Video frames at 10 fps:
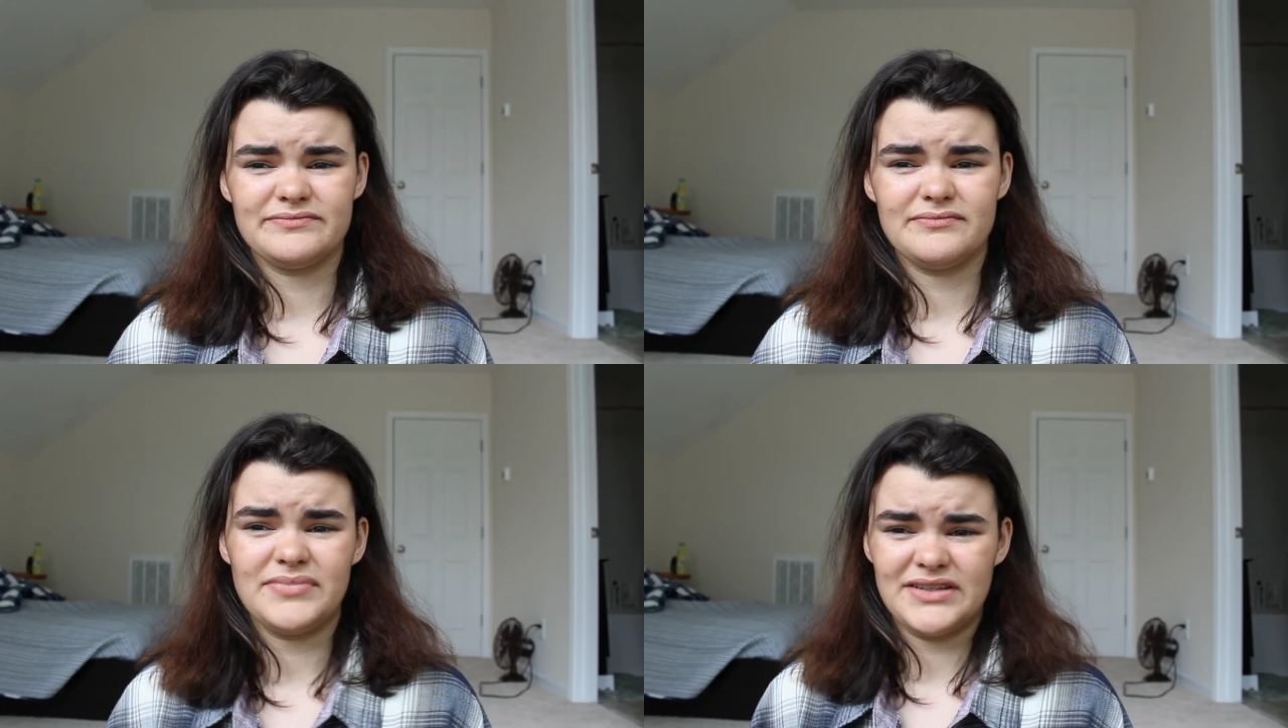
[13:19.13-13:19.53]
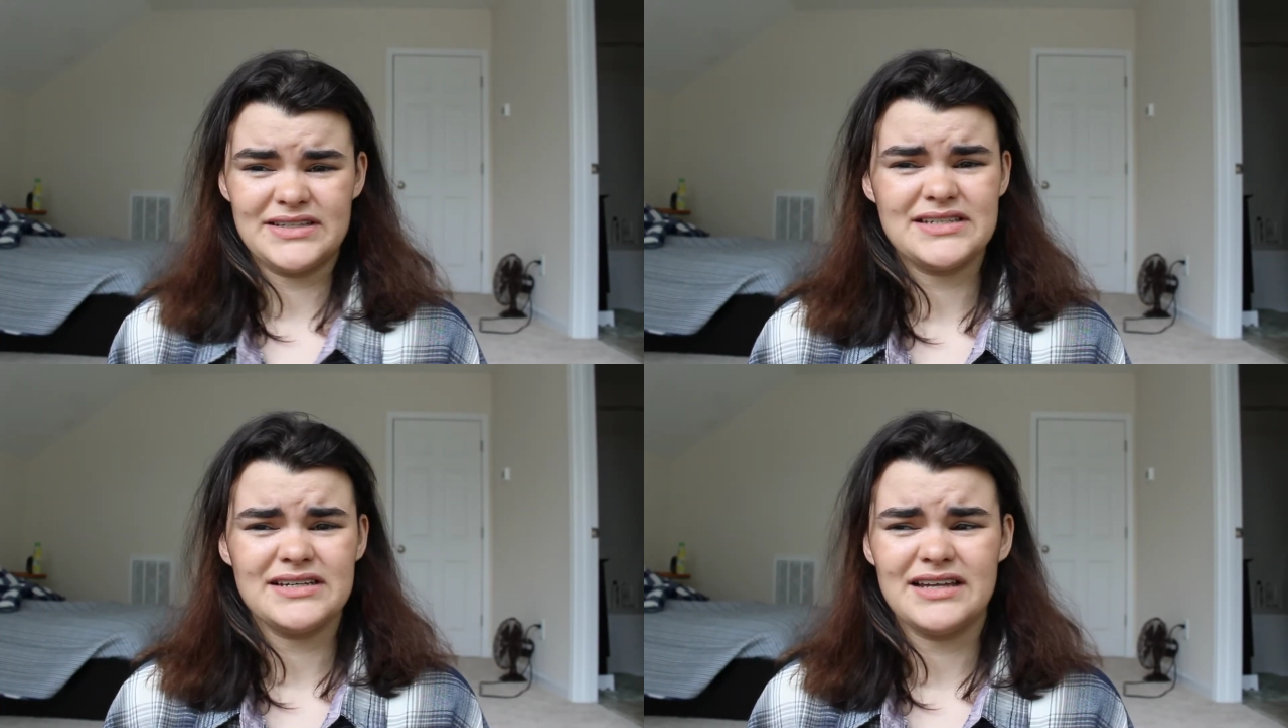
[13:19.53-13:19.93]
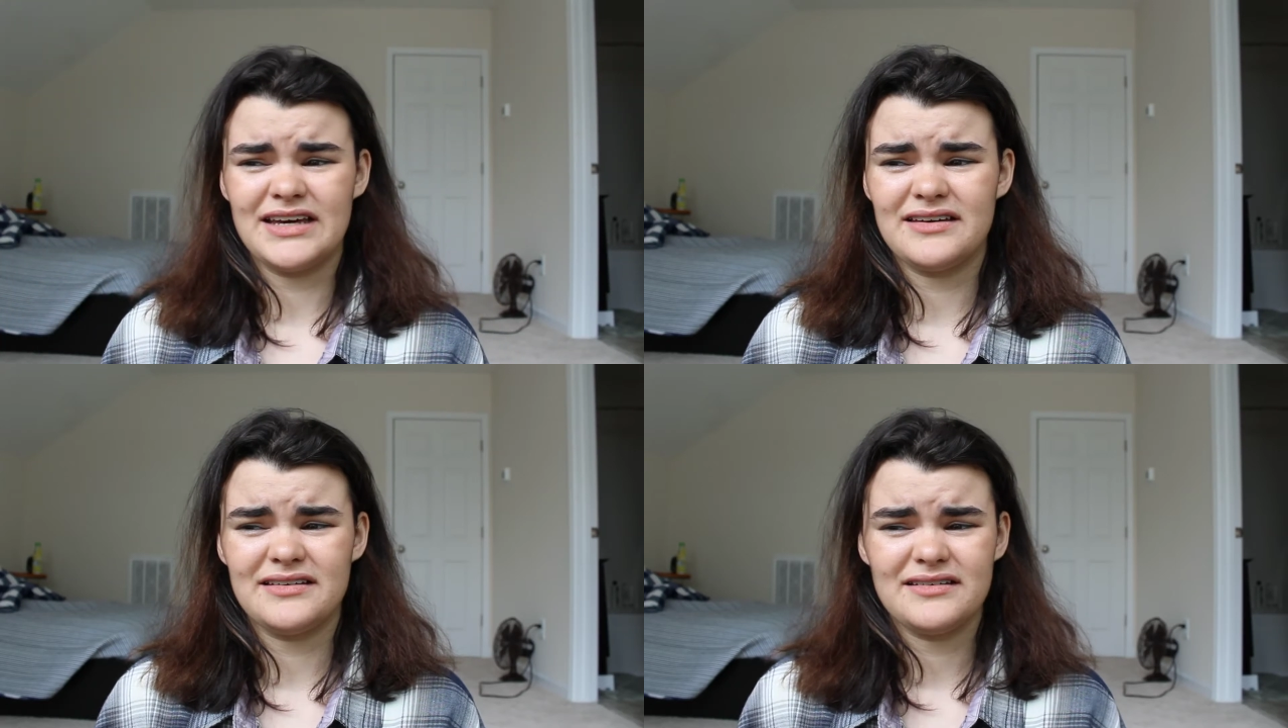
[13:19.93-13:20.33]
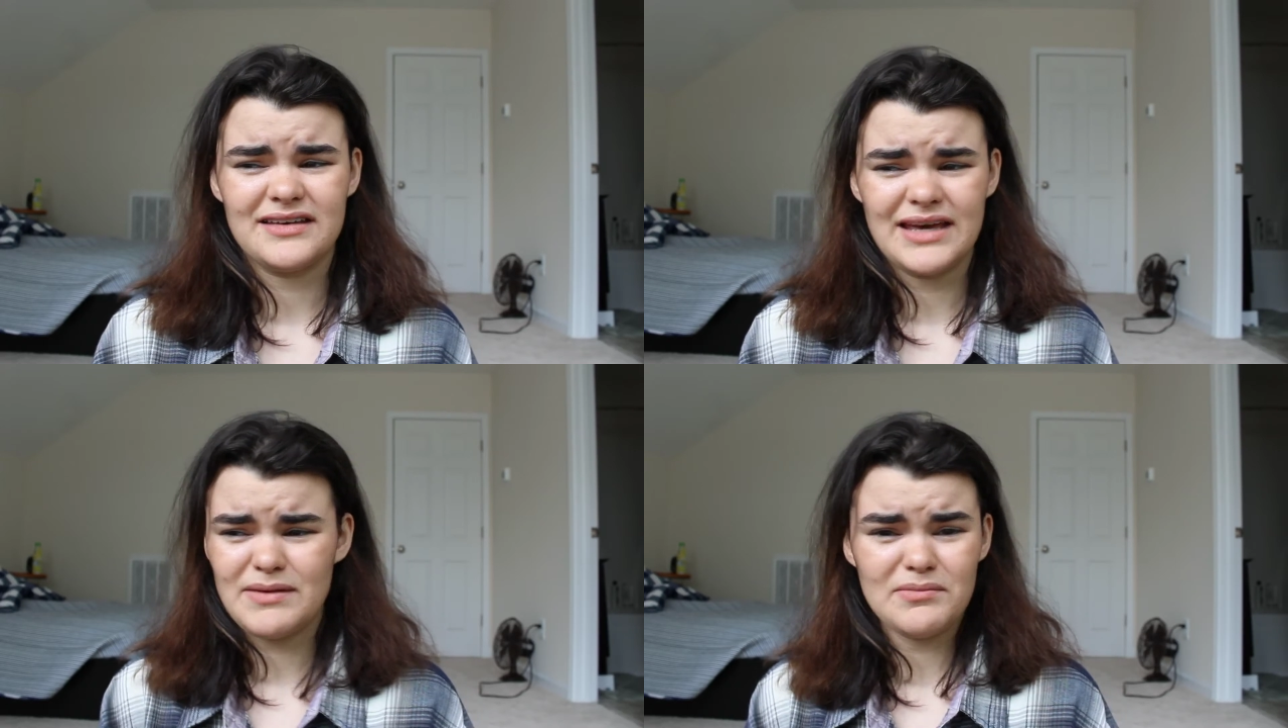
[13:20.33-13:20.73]
Belinda, like
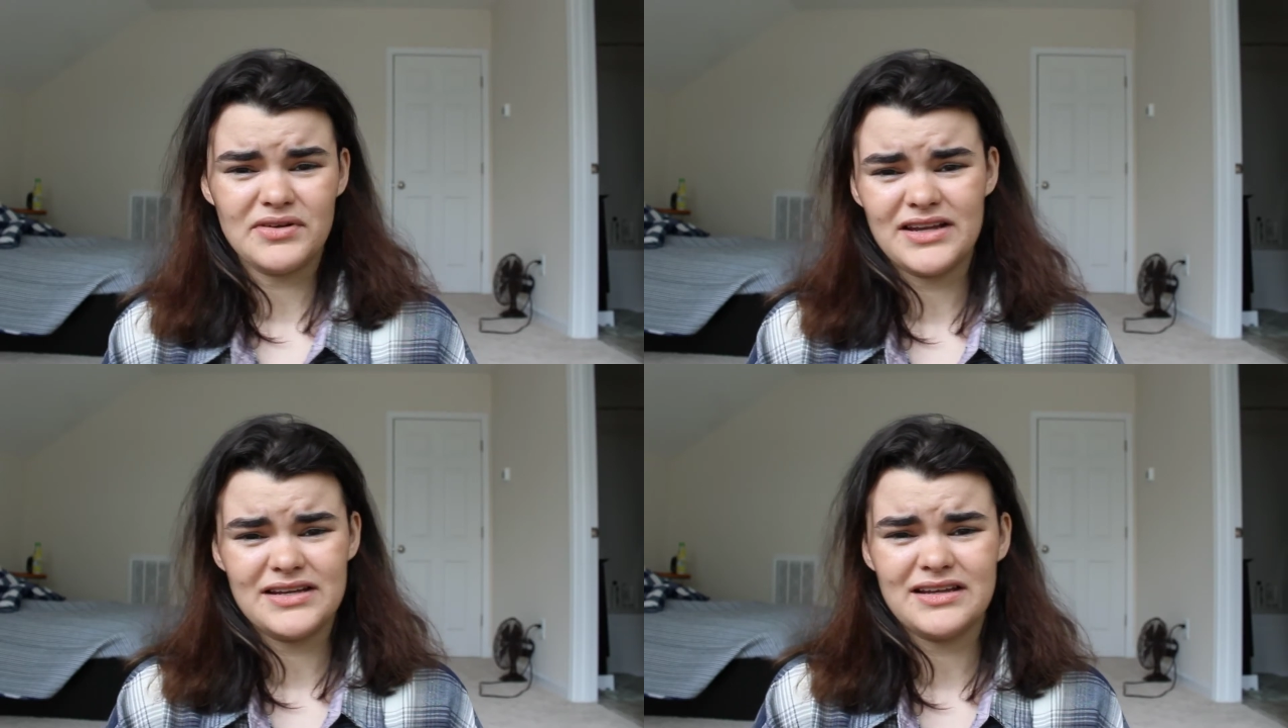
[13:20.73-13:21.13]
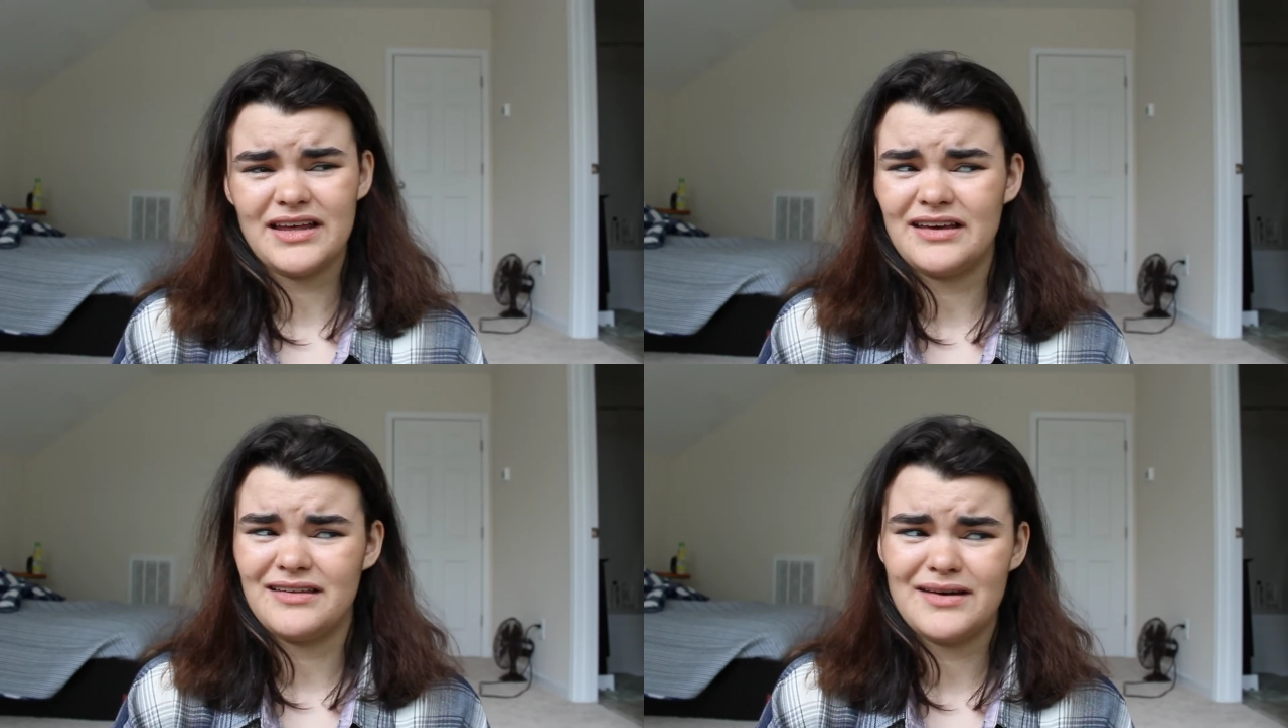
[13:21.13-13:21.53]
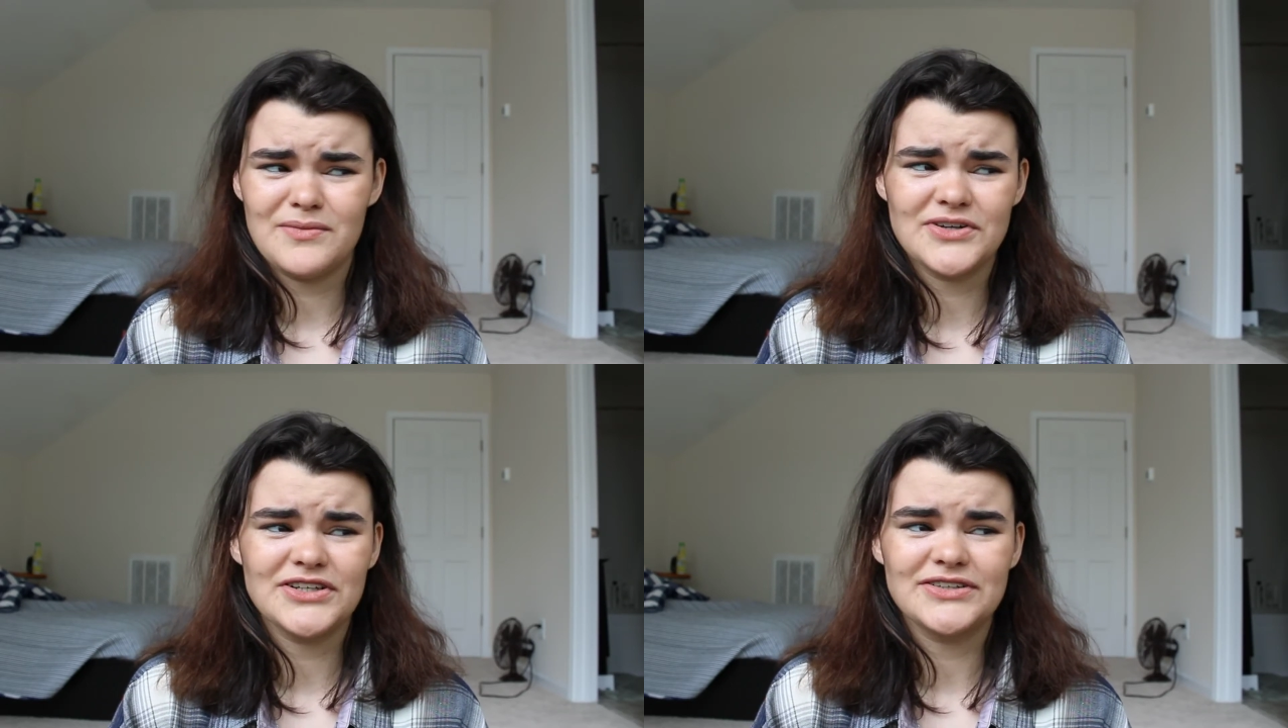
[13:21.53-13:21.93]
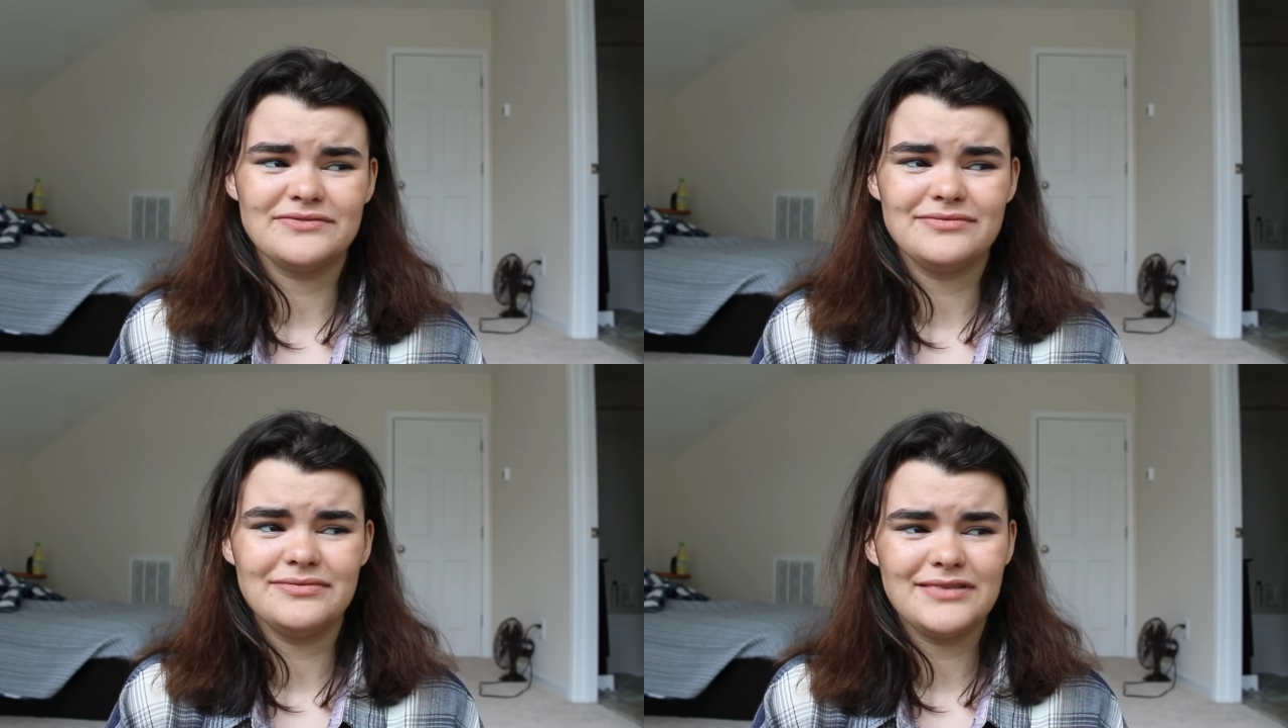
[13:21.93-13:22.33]
him and Belinda, like they were
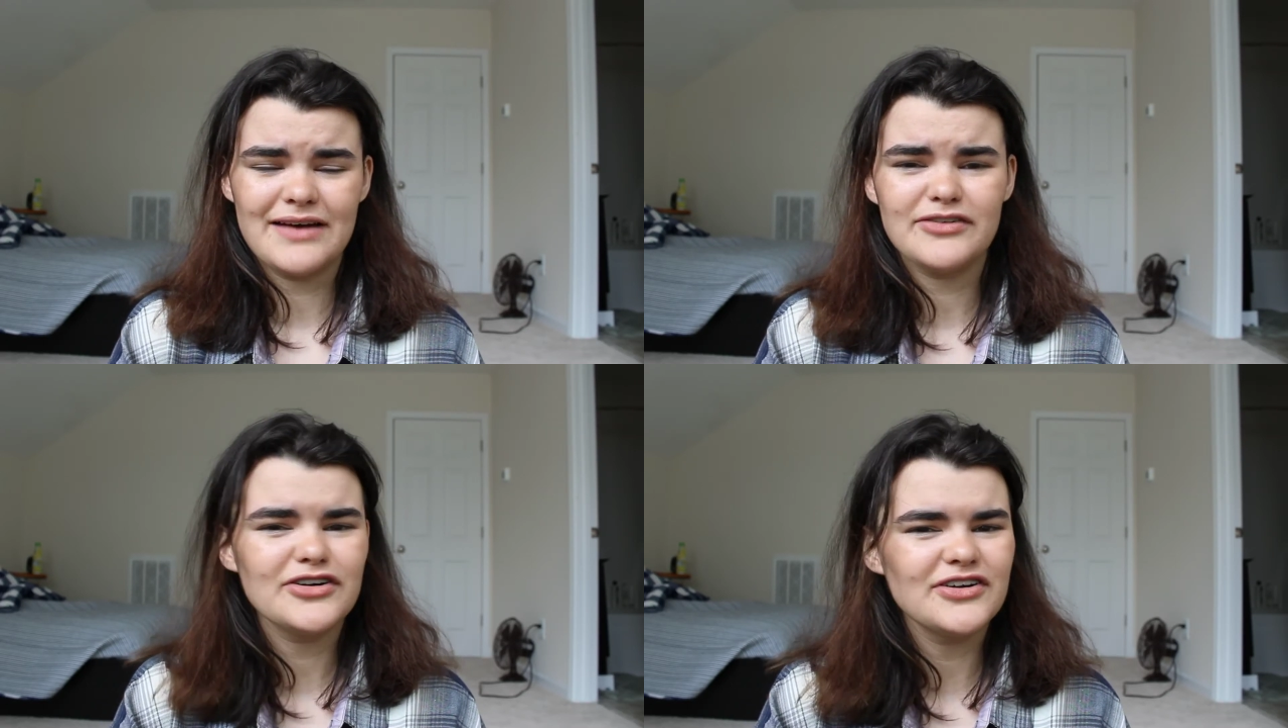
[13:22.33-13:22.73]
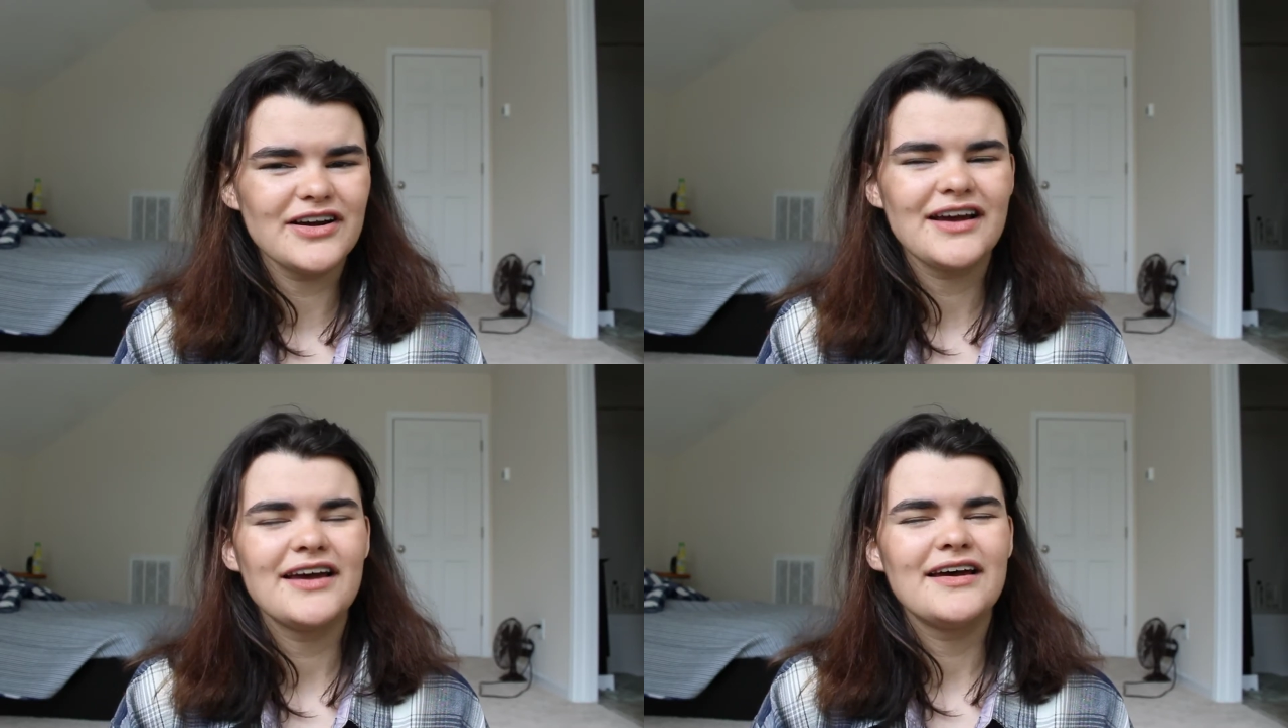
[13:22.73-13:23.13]
never